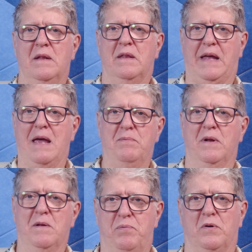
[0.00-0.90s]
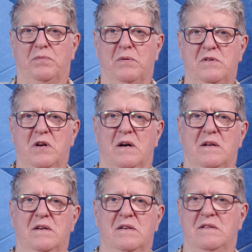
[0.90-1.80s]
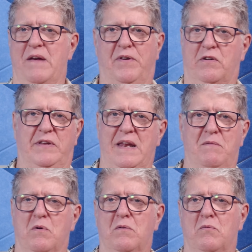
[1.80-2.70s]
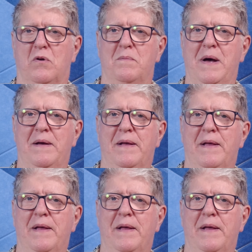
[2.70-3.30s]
The cable and the portable chargers never got any warmer.